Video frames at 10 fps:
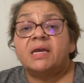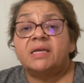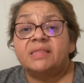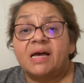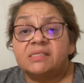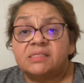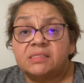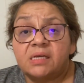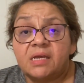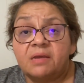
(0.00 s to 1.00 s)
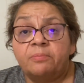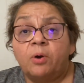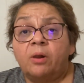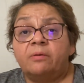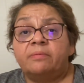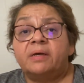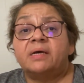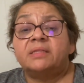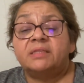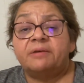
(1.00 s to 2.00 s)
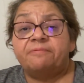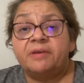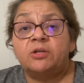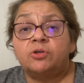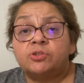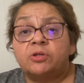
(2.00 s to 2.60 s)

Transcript: It does involve the fetus